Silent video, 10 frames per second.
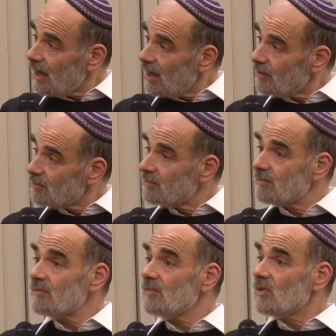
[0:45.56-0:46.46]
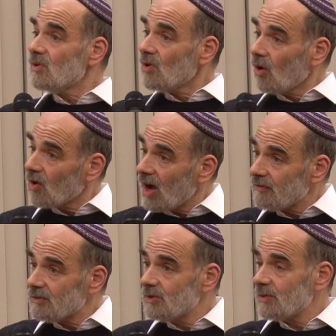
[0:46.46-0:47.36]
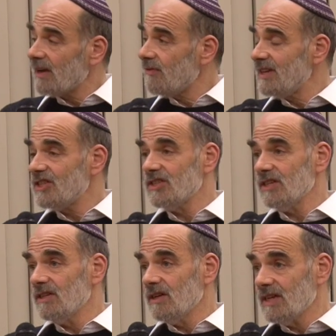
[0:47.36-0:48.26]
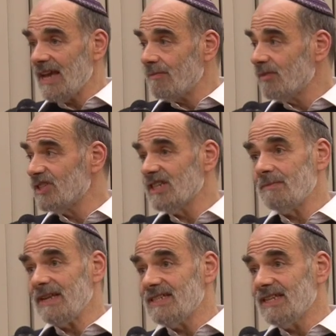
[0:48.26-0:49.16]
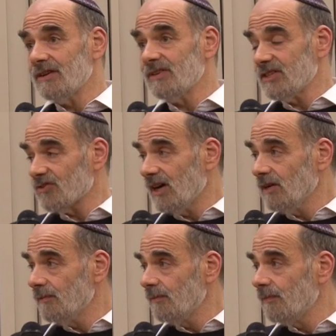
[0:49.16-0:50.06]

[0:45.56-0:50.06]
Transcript: Not long afterwards, when I finished at Cambridge, I spent a year in Israel,